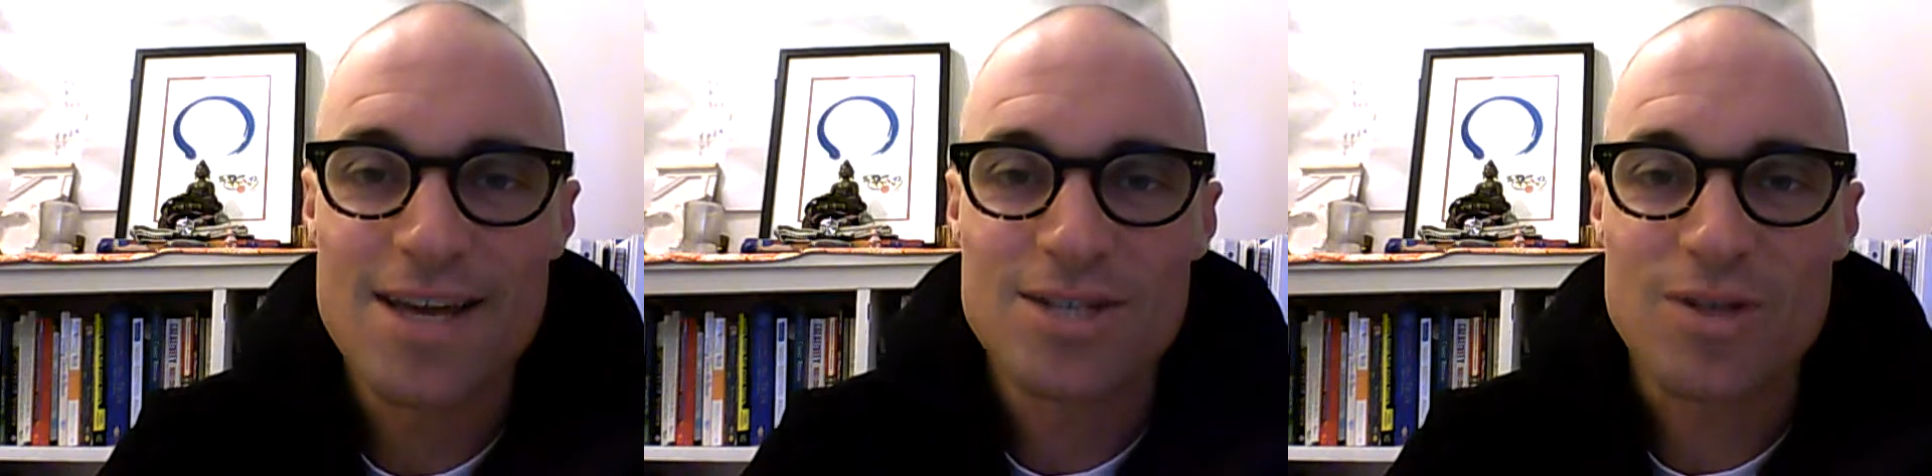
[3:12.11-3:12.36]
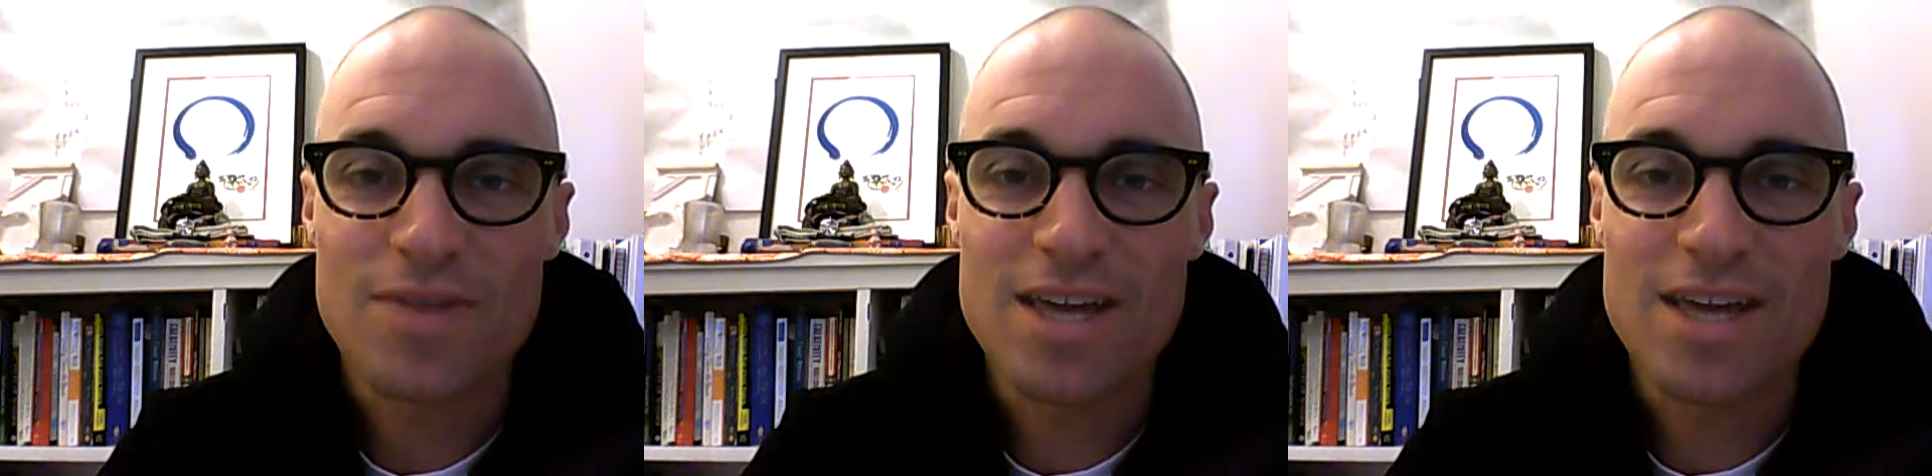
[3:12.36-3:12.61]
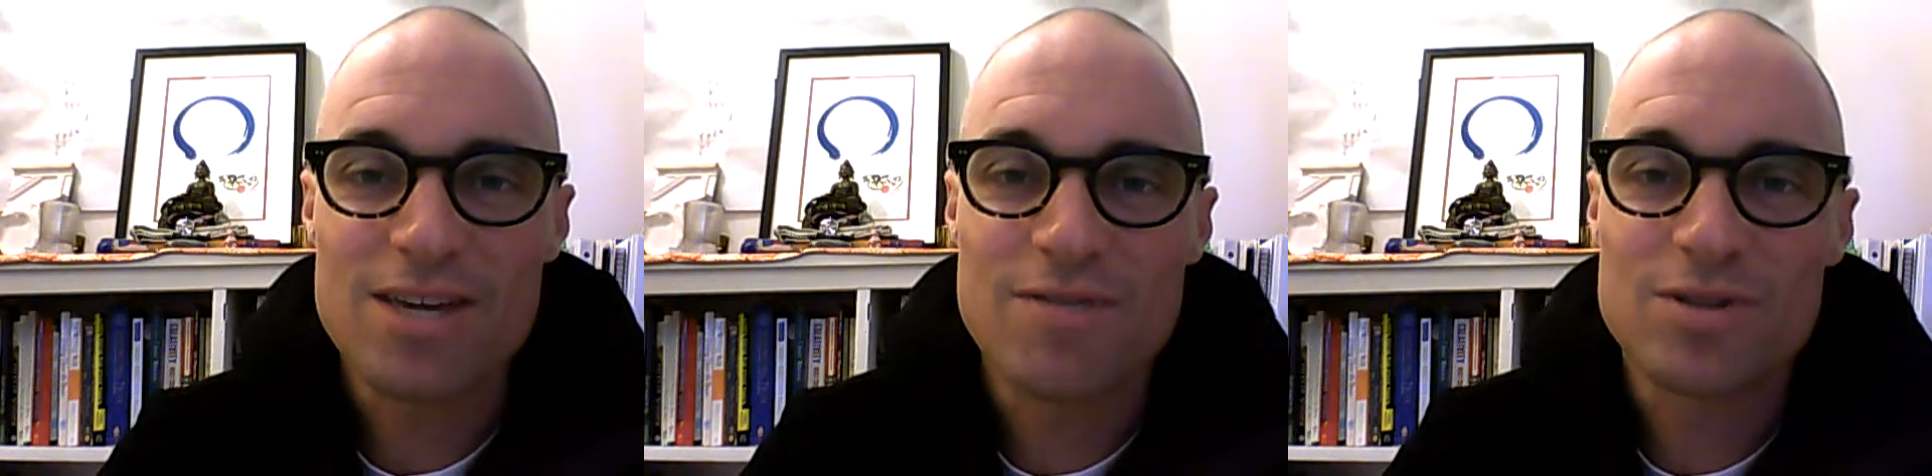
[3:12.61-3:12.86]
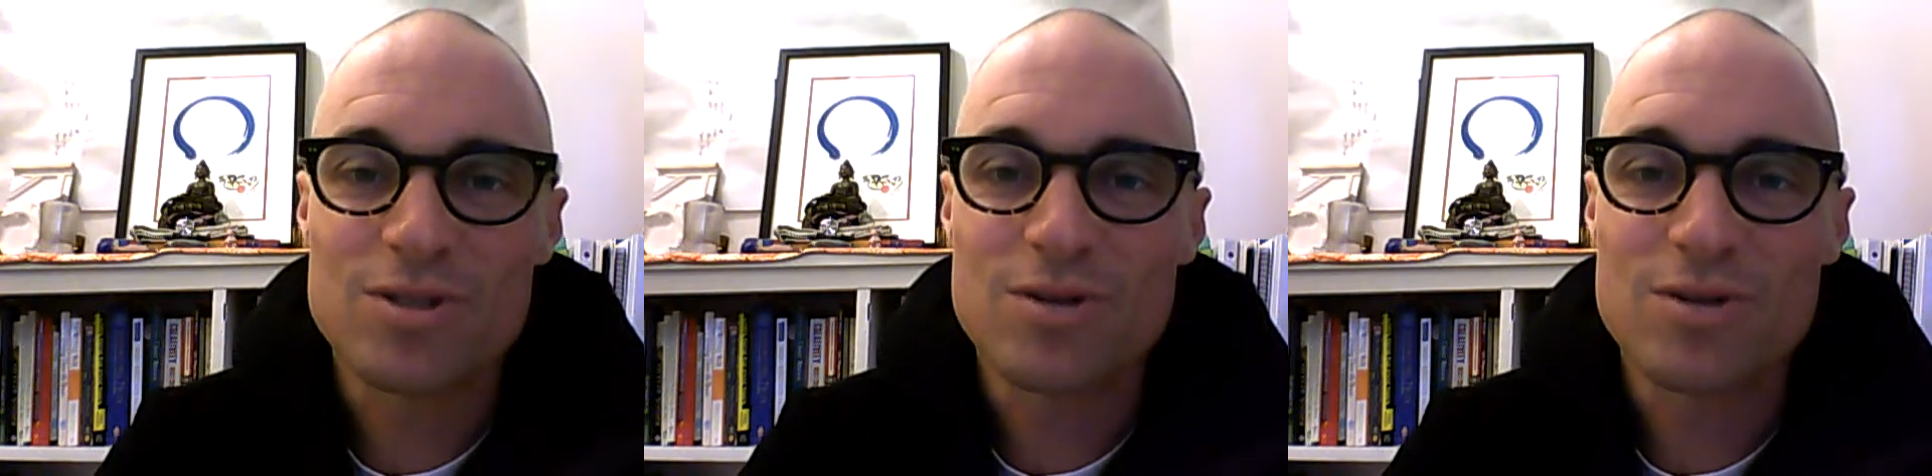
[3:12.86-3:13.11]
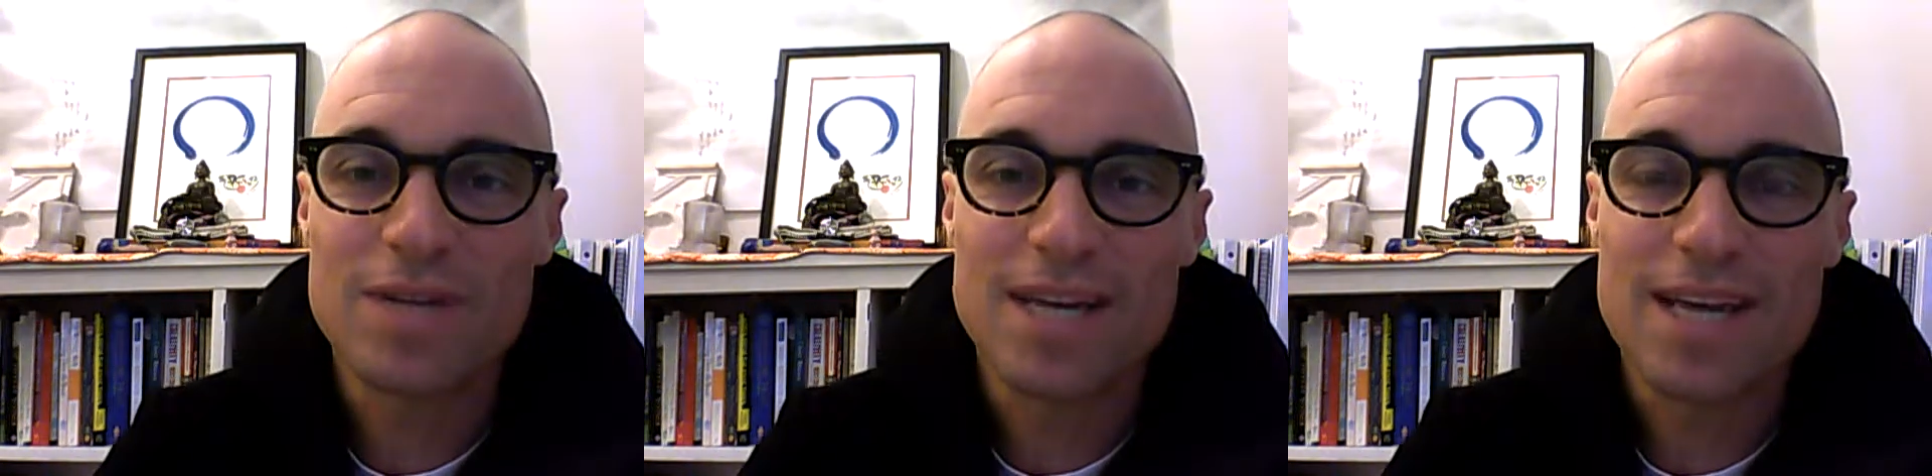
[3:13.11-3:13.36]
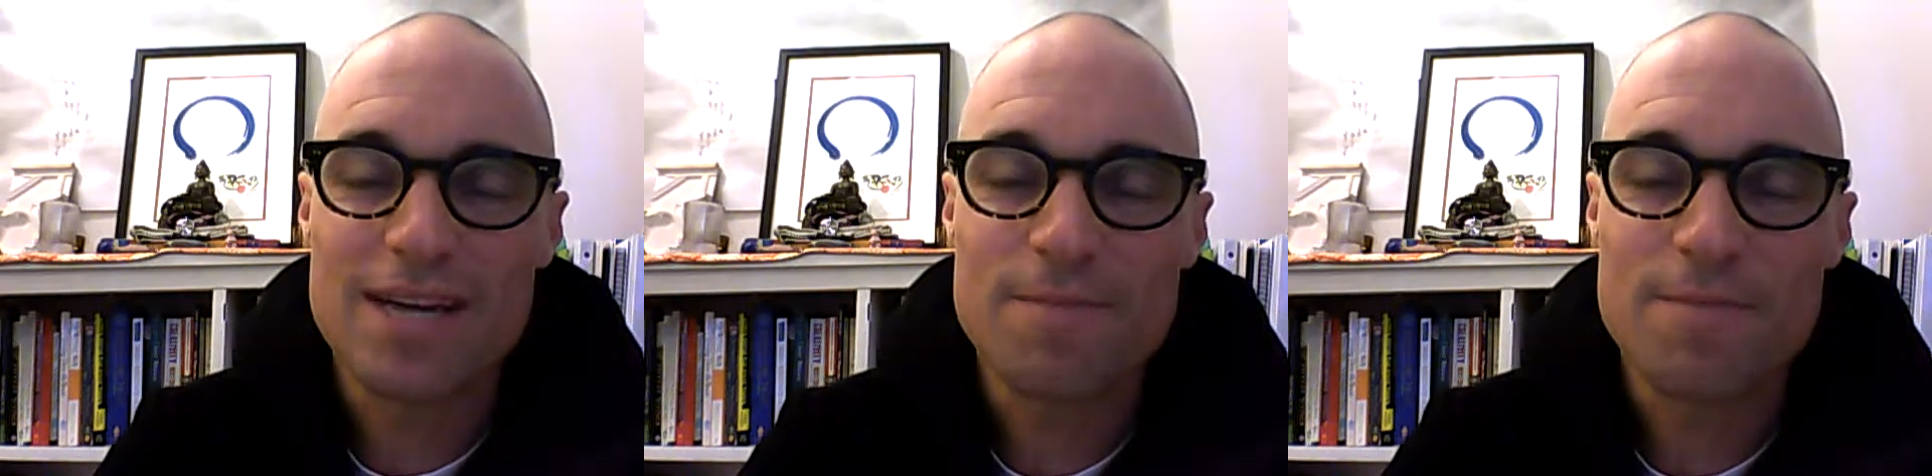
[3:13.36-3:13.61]
So thank you for
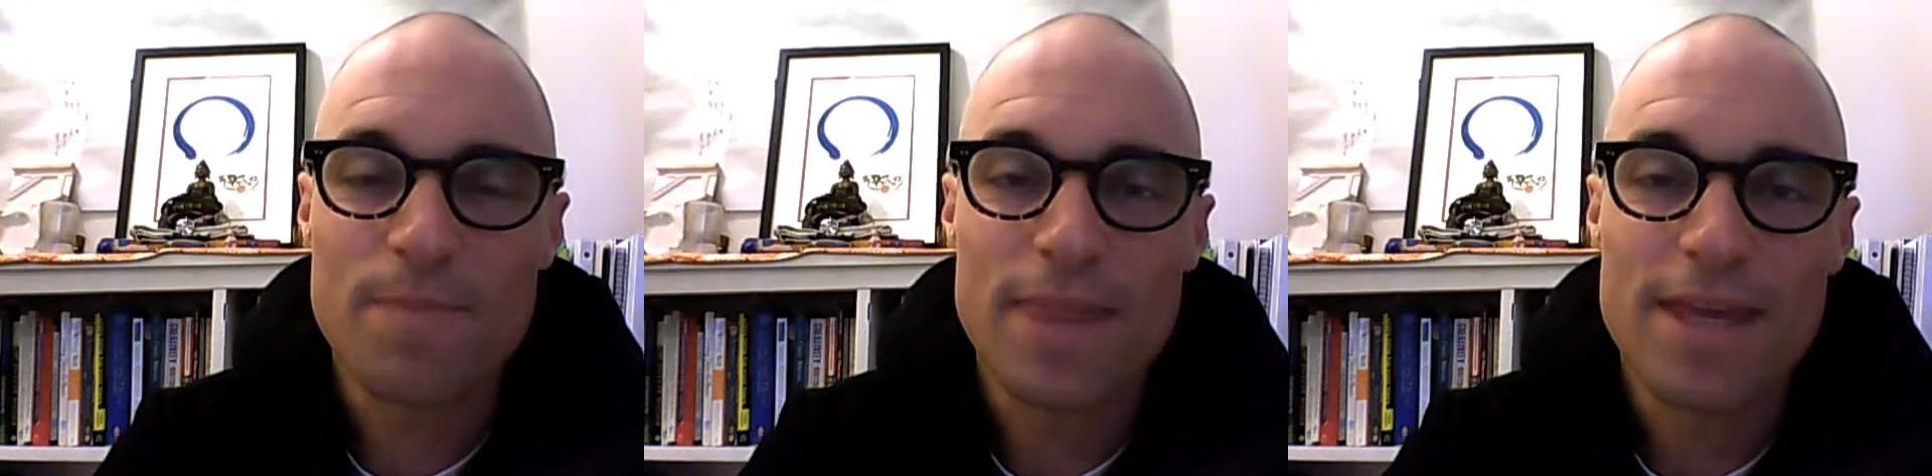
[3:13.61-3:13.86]
tuning in.